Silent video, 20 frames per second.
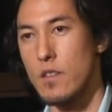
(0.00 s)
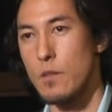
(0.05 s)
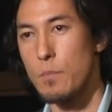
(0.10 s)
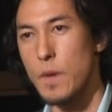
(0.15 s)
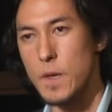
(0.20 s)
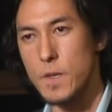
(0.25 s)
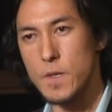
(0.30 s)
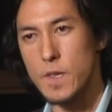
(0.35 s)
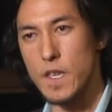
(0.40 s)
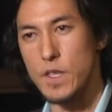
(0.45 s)

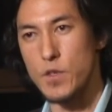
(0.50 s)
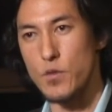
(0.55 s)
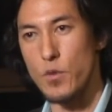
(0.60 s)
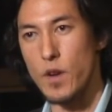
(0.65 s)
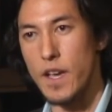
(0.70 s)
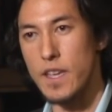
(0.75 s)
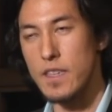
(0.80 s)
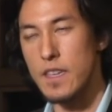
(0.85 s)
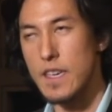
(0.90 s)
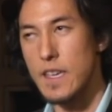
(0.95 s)
Makes sense,
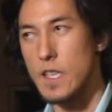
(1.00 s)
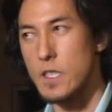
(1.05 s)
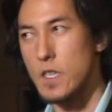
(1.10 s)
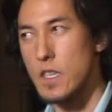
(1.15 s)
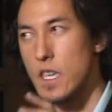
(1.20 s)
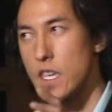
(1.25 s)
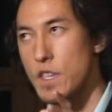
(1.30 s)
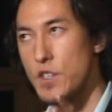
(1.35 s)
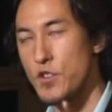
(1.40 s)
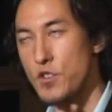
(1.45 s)
right? It's
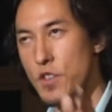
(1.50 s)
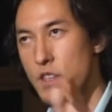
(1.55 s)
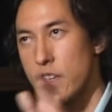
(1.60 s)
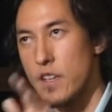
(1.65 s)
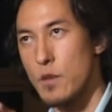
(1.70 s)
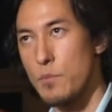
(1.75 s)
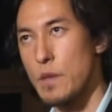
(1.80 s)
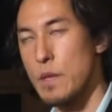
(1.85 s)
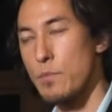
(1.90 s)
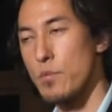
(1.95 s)
easier to
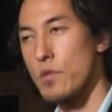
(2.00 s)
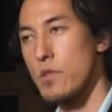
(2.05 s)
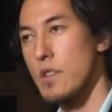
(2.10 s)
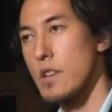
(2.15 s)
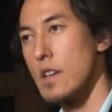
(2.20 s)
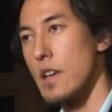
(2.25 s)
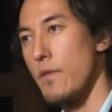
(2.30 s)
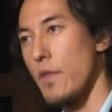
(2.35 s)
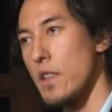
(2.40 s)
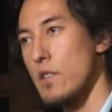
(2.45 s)
kill people
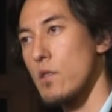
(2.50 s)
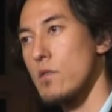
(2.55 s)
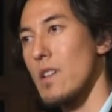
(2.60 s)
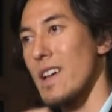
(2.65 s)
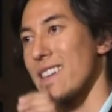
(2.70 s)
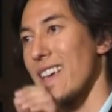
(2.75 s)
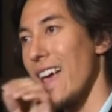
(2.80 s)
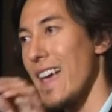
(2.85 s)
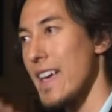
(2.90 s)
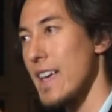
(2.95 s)
if they look
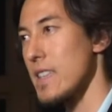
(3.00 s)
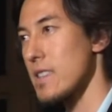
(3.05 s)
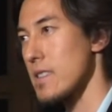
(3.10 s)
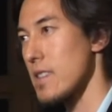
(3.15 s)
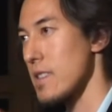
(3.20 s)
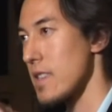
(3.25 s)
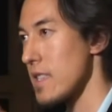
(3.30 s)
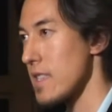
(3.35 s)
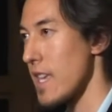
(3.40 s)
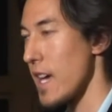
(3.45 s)
like ants
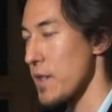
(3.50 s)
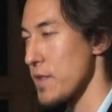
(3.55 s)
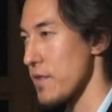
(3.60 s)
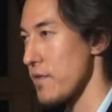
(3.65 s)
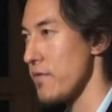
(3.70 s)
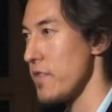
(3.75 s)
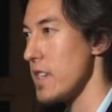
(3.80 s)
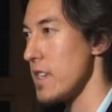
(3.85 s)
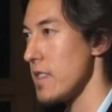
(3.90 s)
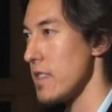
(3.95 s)
at 10,000
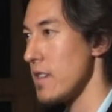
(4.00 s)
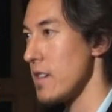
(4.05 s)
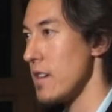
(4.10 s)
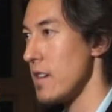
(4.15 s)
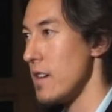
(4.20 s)
feet